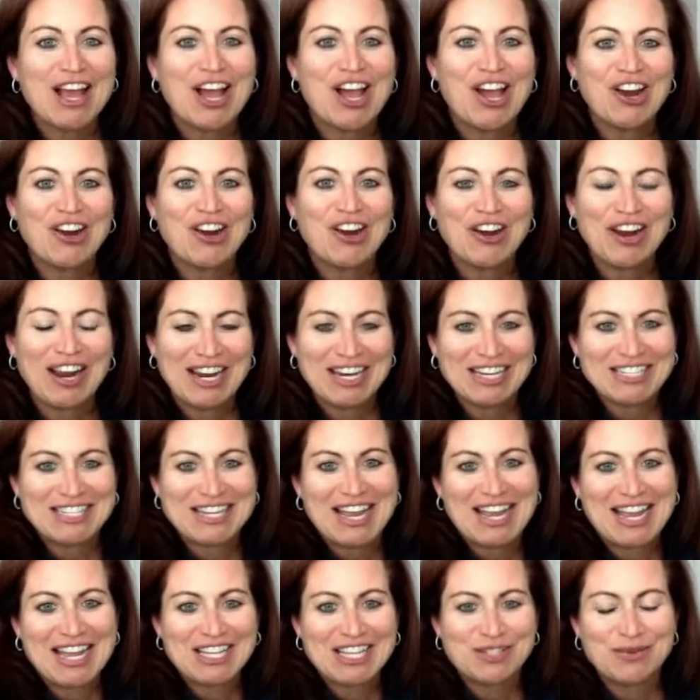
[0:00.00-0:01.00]
All right,
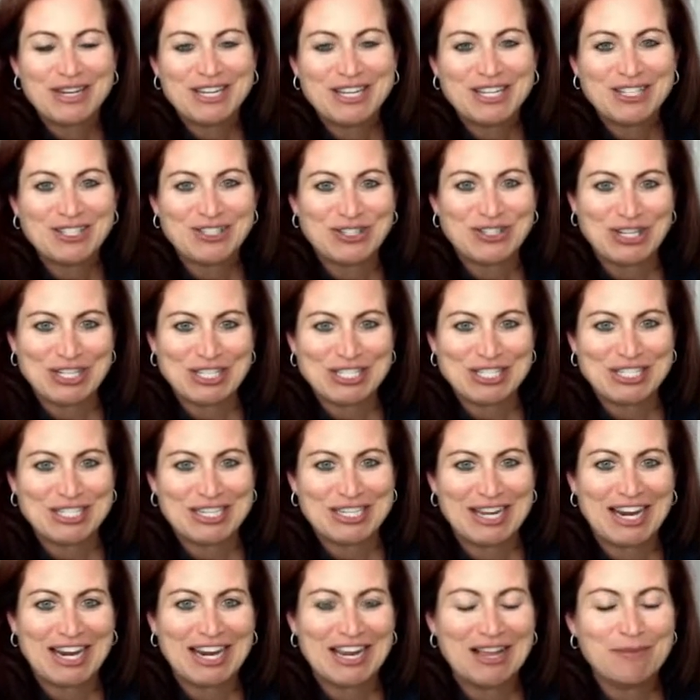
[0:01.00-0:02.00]
as we get started
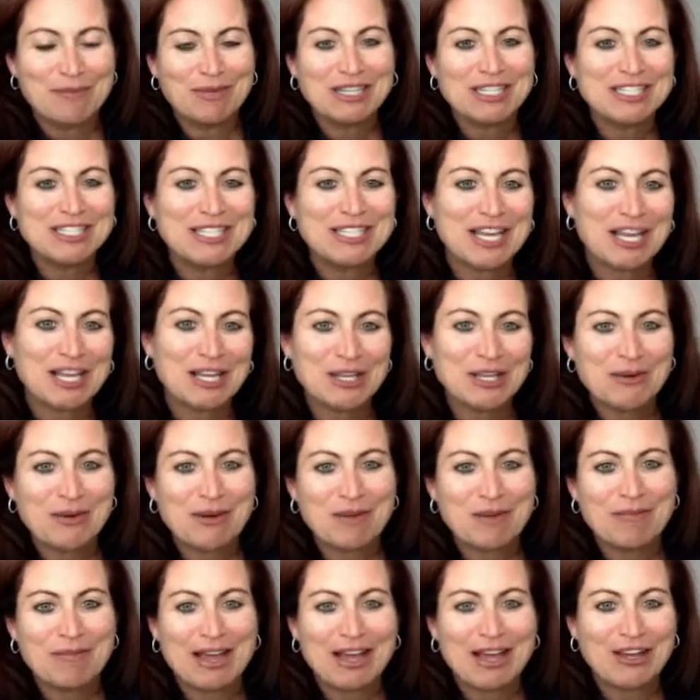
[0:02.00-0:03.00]
today, I'm going to tell you
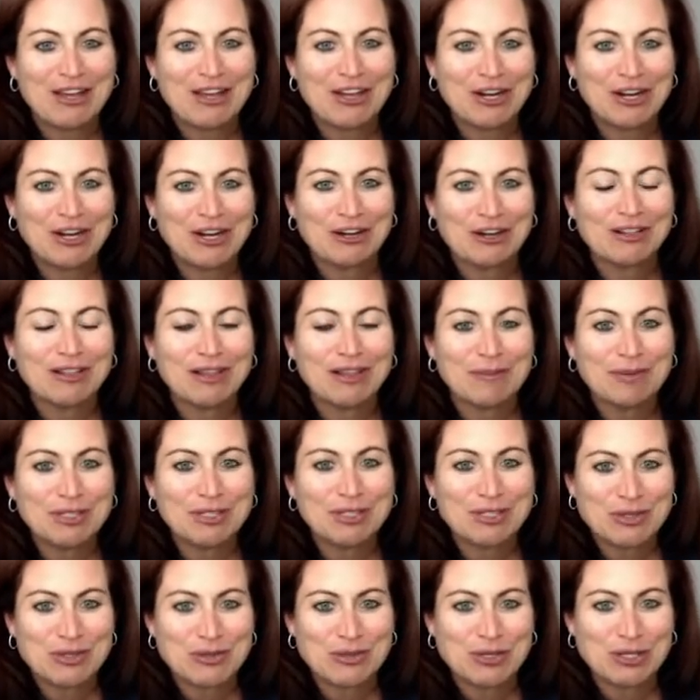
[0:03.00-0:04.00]
about our Club
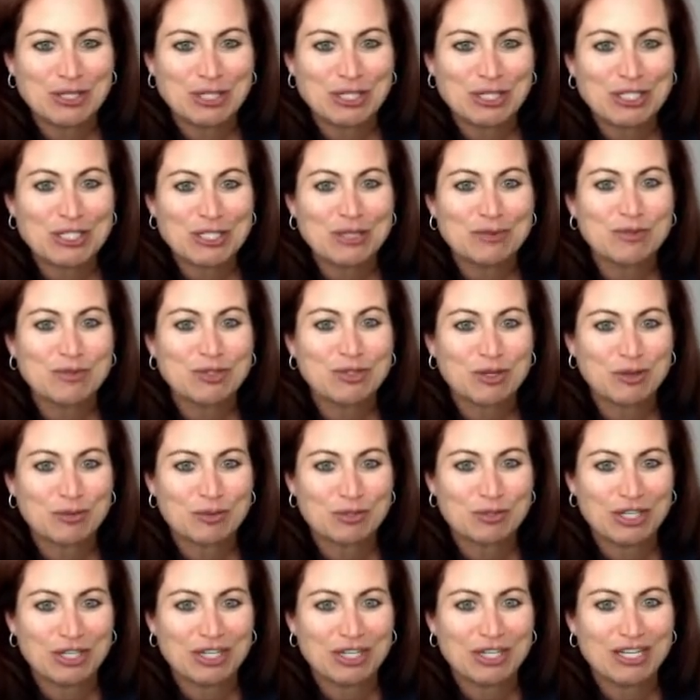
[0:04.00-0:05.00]
Couture
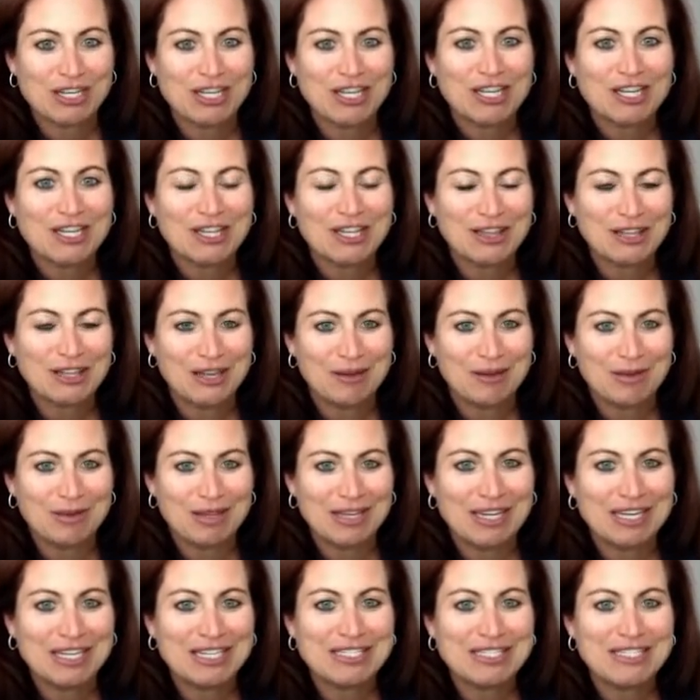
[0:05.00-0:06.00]
subscription club.
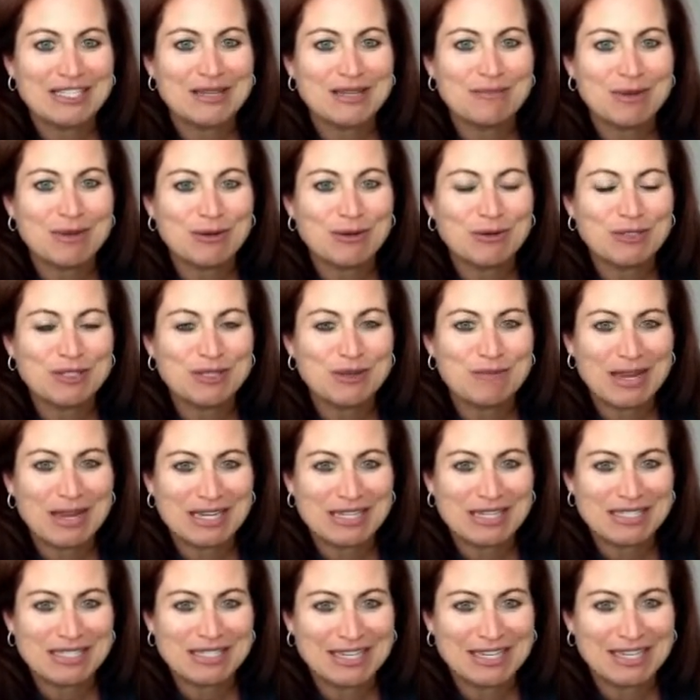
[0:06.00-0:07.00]
It is the most
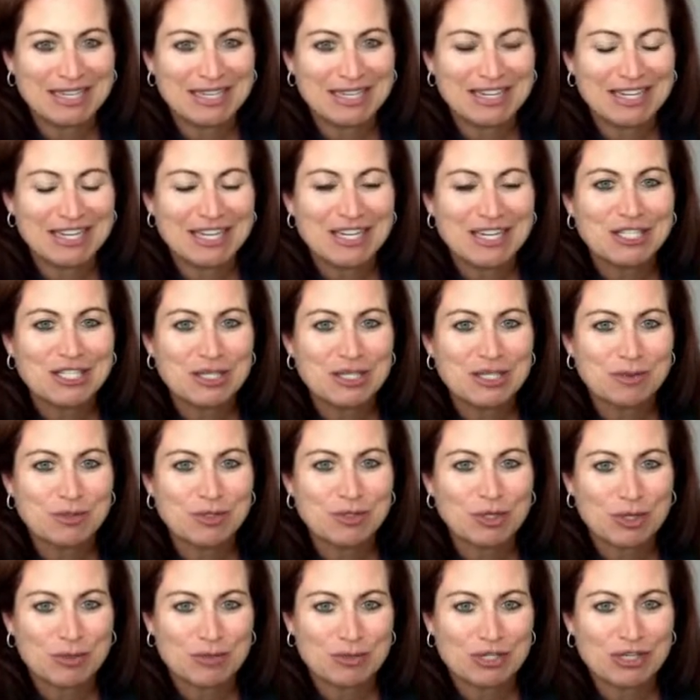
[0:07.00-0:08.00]
amazing
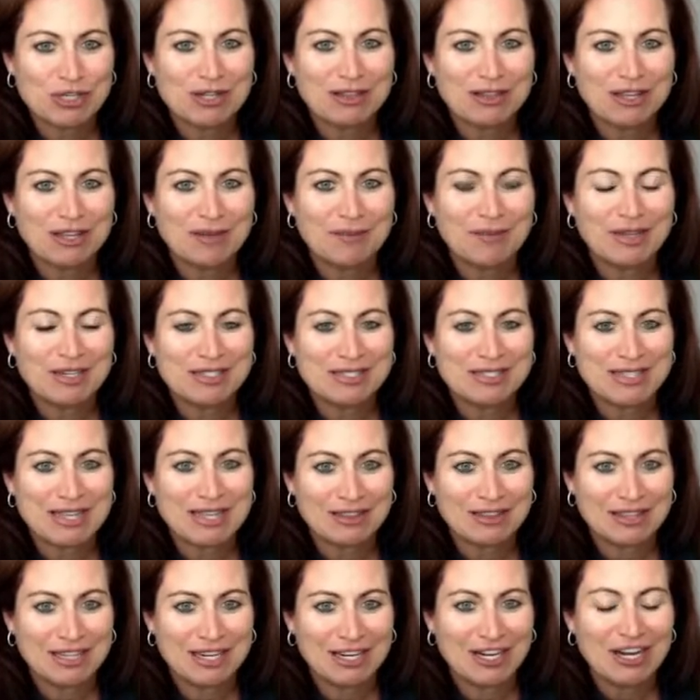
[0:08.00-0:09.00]
subscription club that is
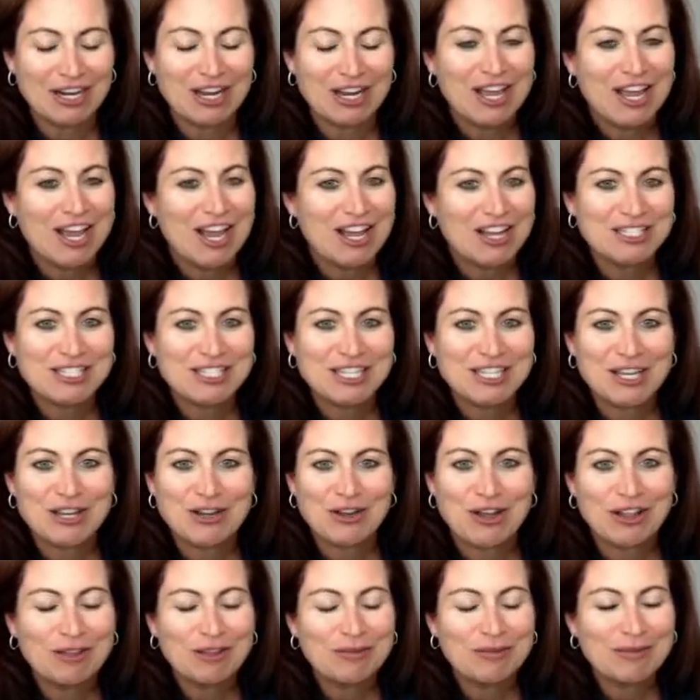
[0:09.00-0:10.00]
out there. I'll tell you
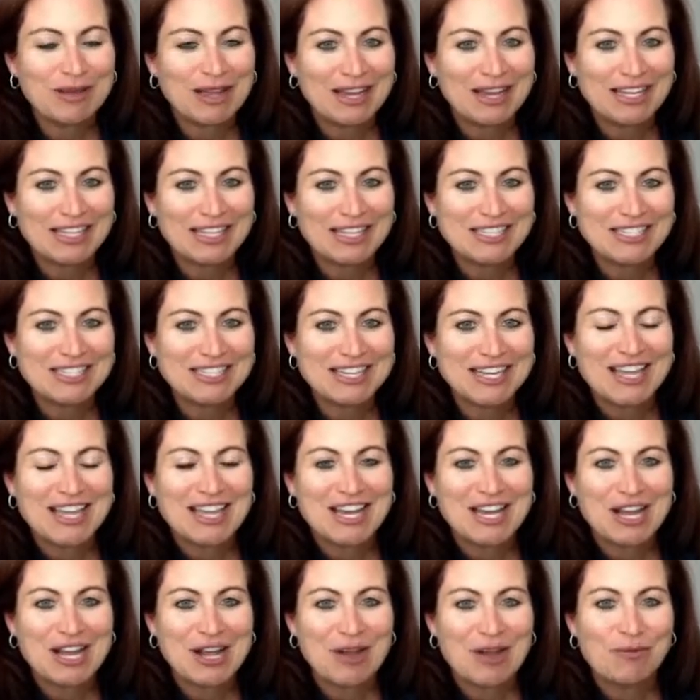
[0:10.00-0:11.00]
all about it,
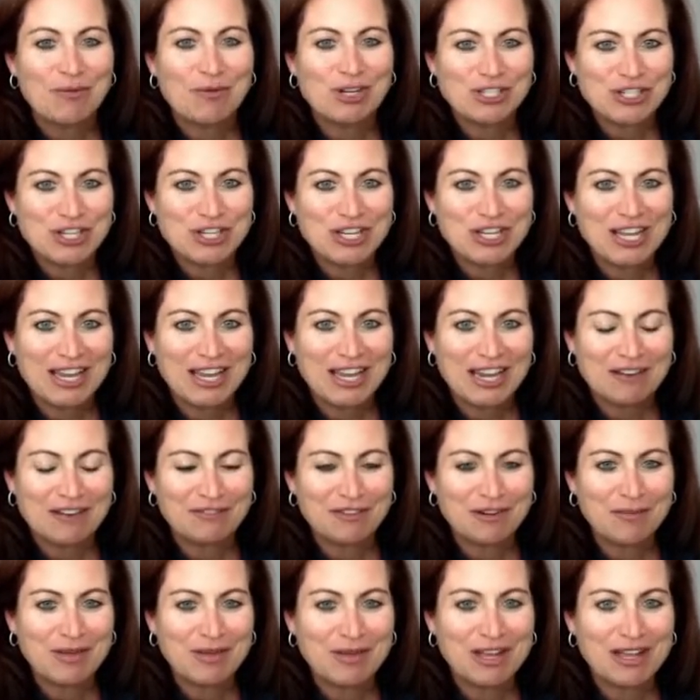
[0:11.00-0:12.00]
um, what you get
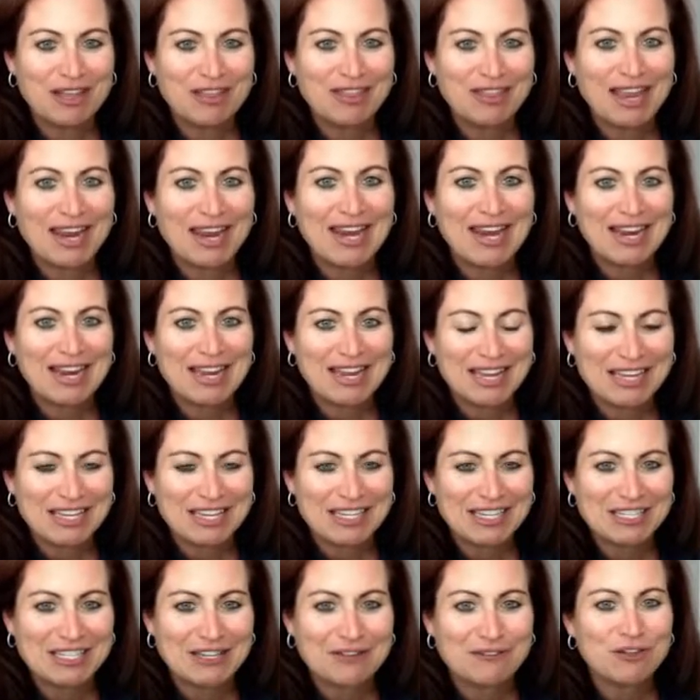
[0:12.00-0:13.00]
every month,
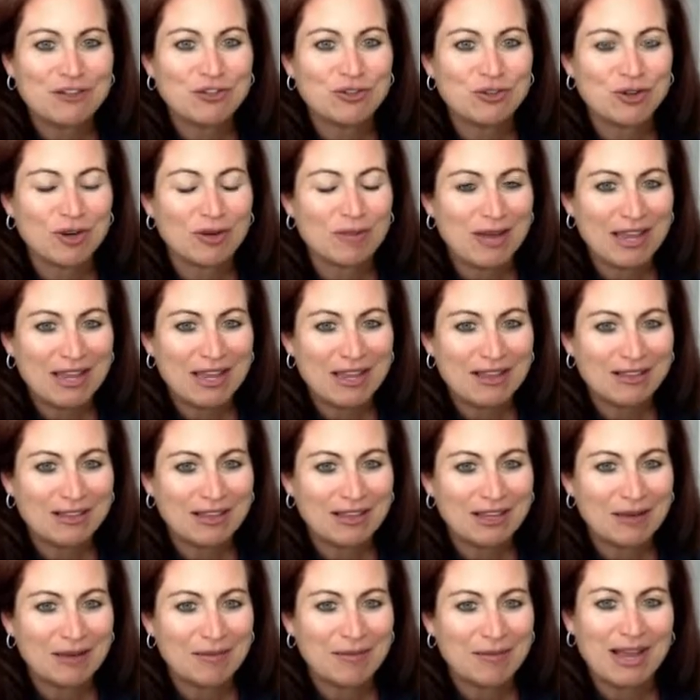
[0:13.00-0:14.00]
and if you join my
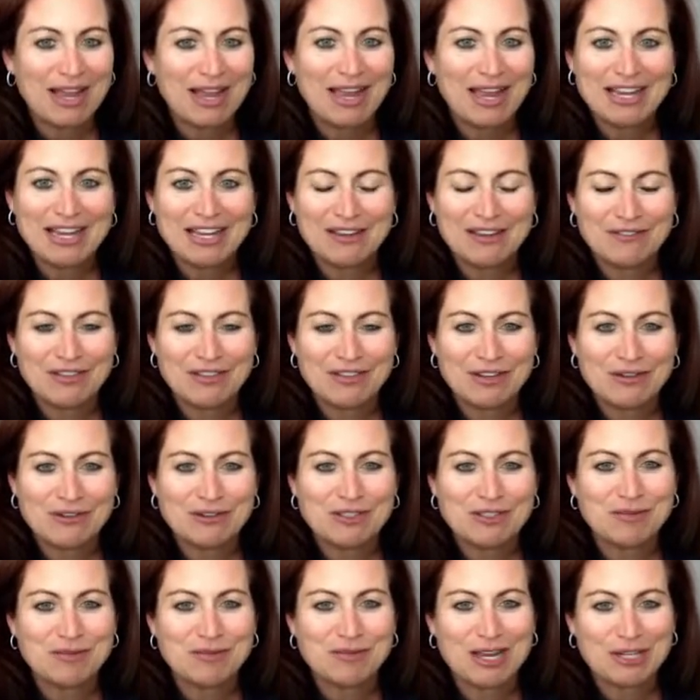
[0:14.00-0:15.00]
club, I give you
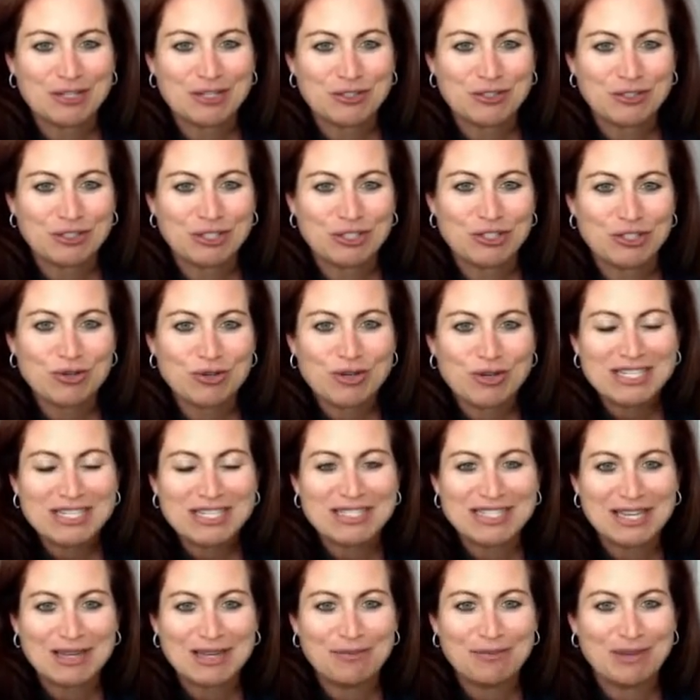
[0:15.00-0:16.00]
some extra
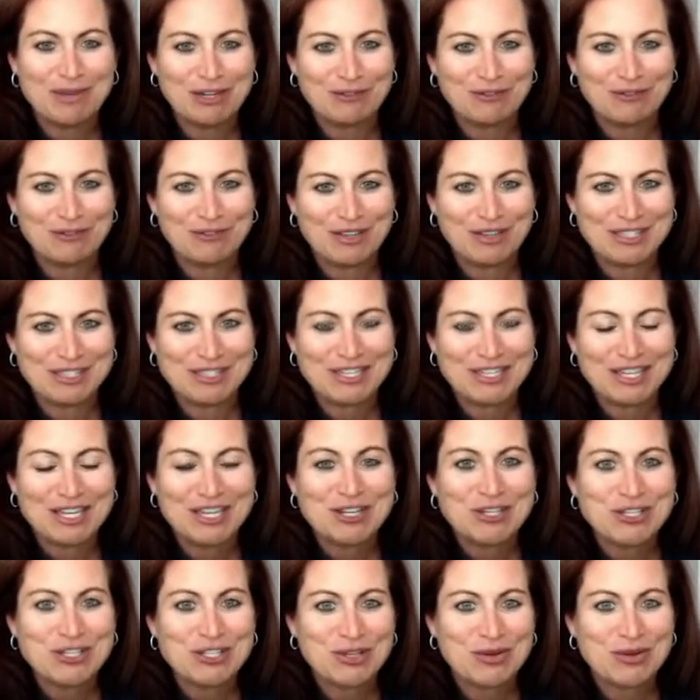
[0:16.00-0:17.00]
treats and benefits.
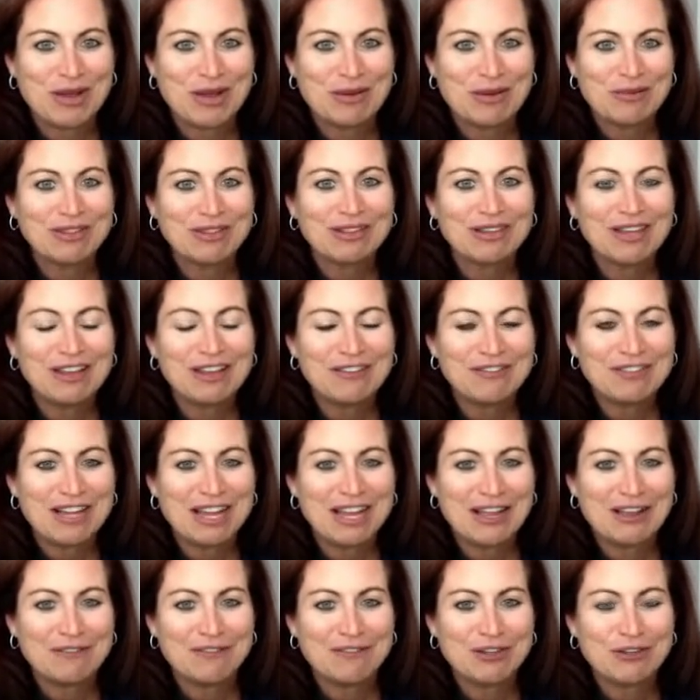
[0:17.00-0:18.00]
So I would love to
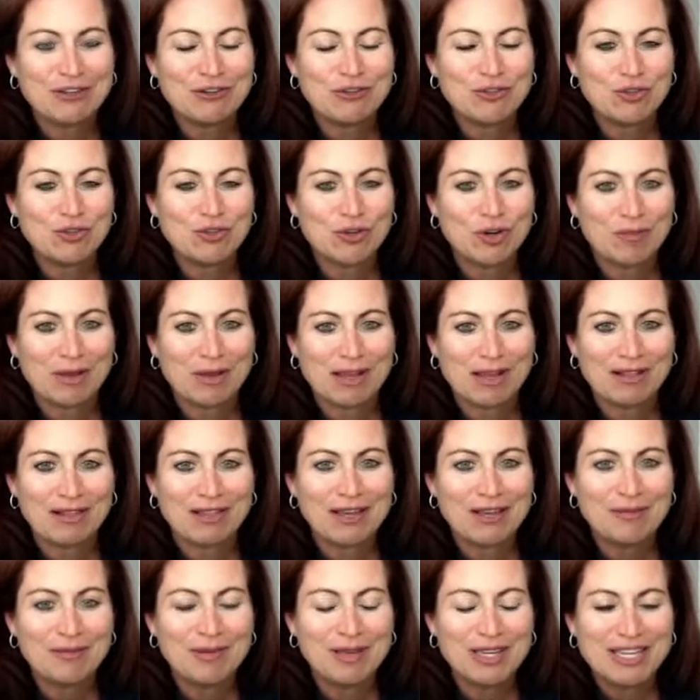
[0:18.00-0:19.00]
have you join my
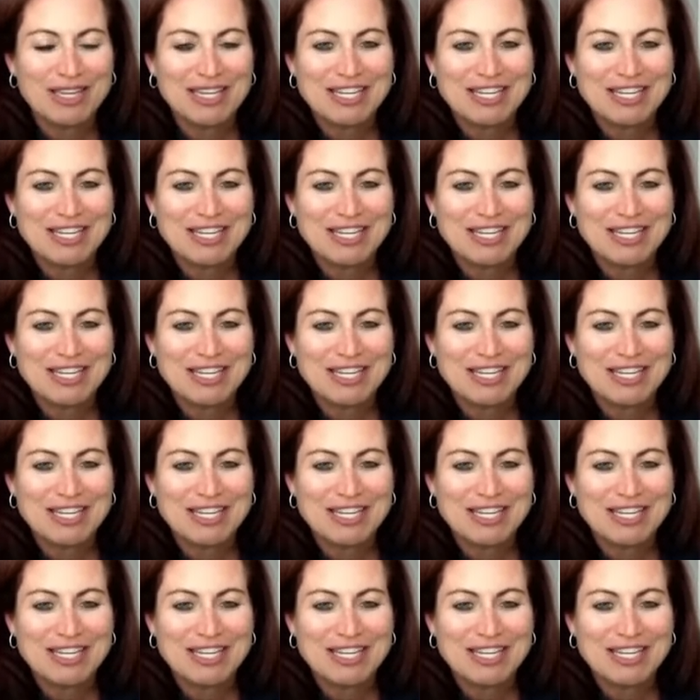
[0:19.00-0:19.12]
club.